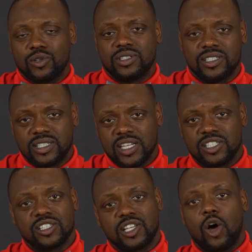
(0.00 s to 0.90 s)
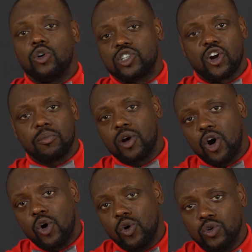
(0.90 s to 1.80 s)
those decisions, long-term
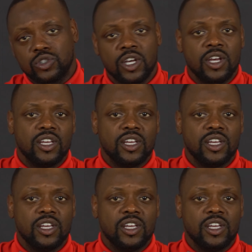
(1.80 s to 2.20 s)
goals,